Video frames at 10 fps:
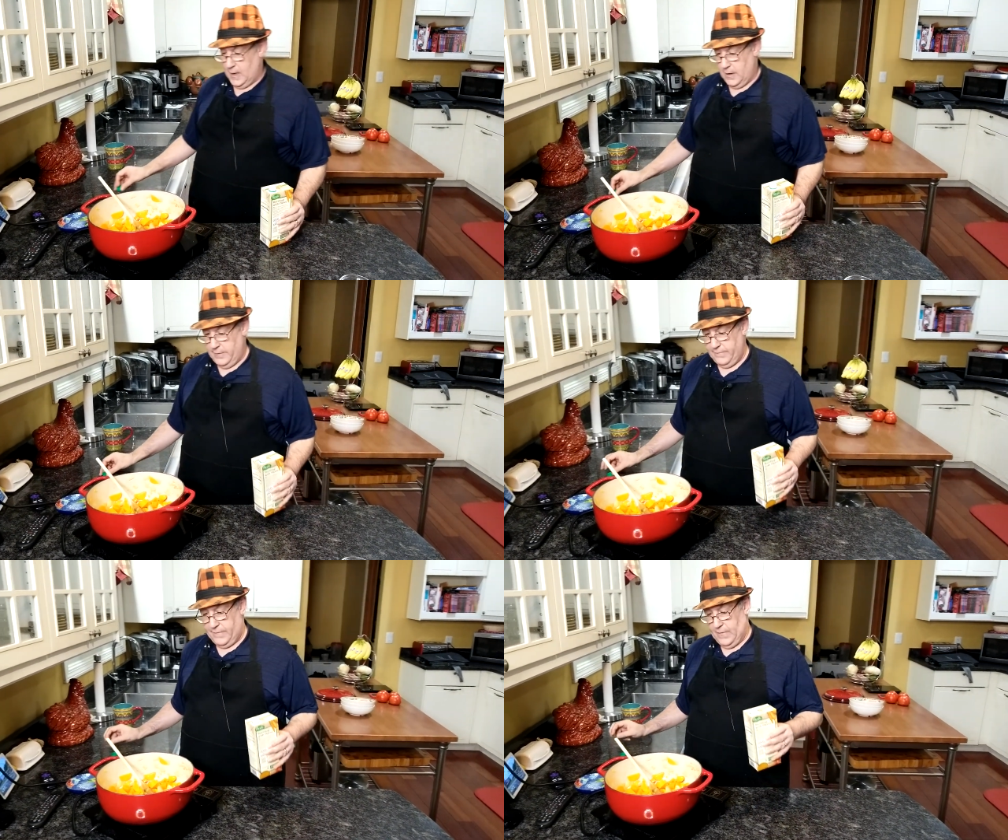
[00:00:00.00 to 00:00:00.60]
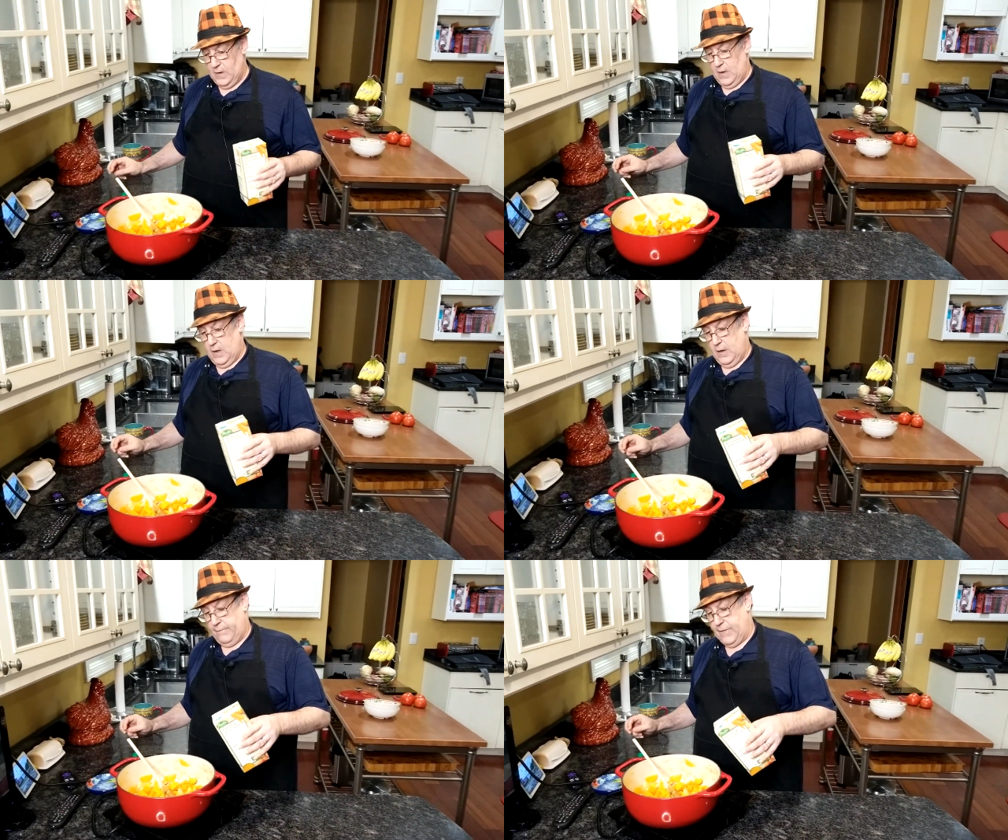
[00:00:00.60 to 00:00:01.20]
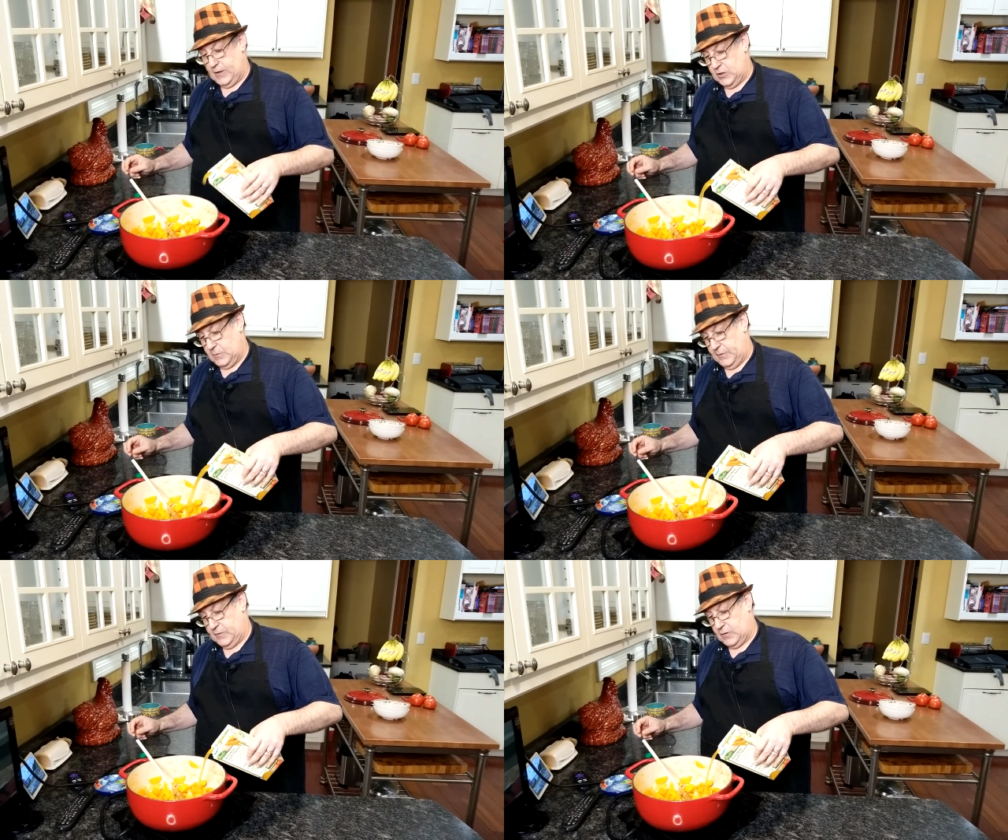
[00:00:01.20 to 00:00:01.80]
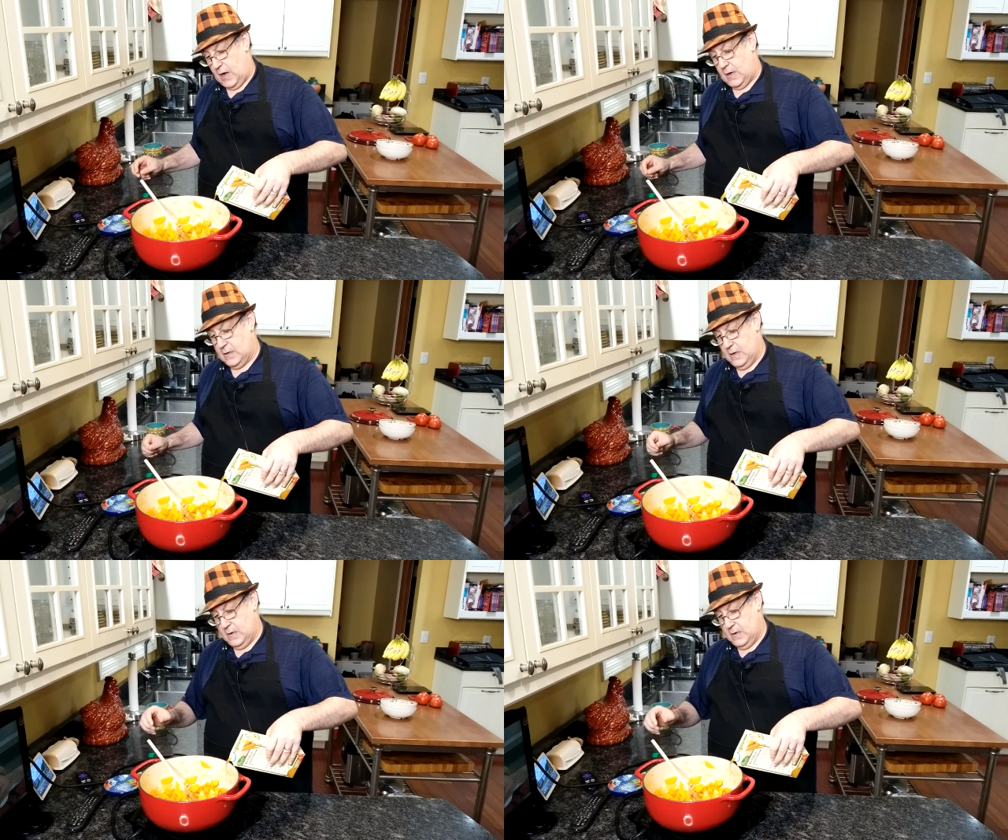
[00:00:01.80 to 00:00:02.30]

of vegetable stock.